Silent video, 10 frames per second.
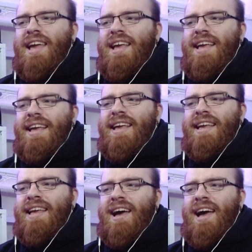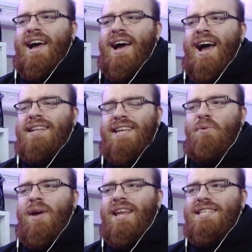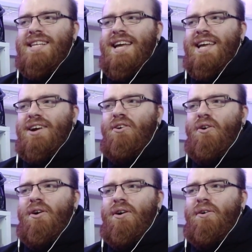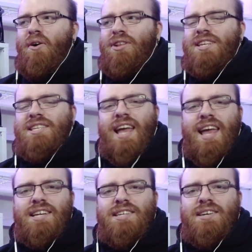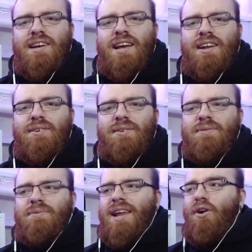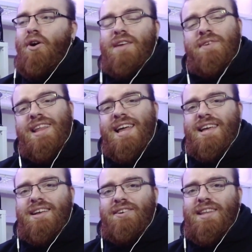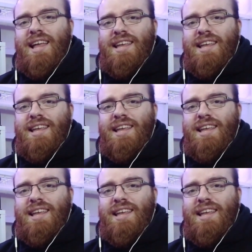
He, I think when he's like on stage, you know, when or even like on